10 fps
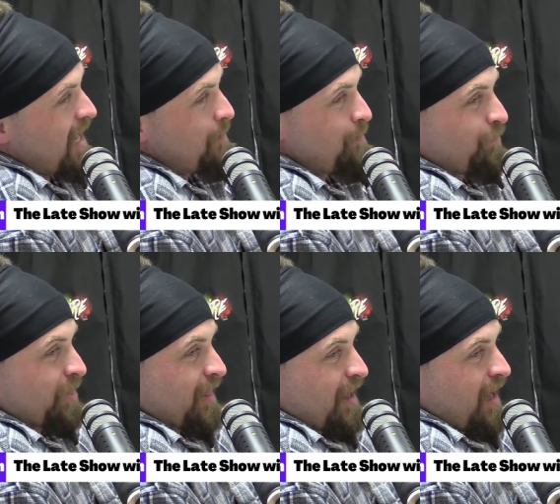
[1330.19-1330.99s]
I get
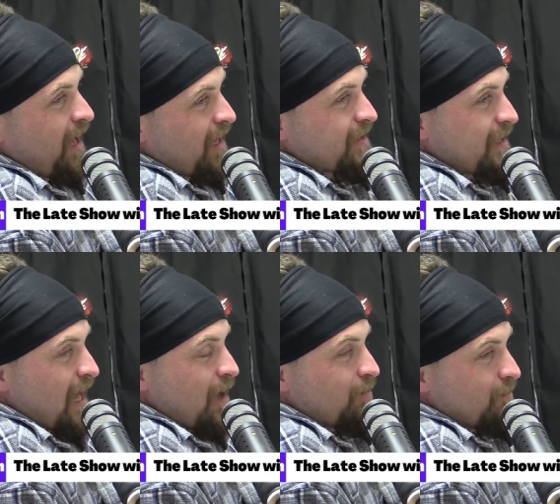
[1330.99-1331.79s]
it. I
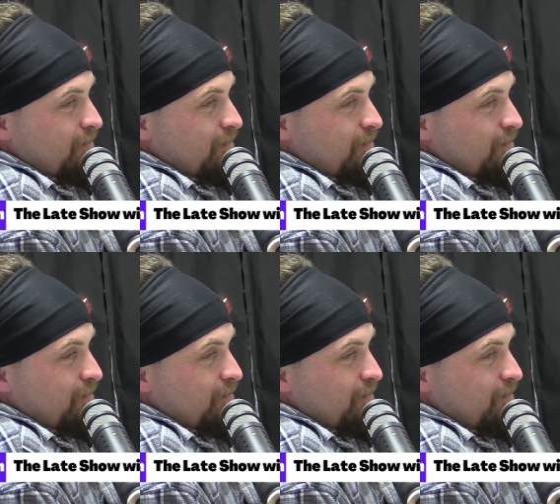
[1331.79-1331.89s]
get it.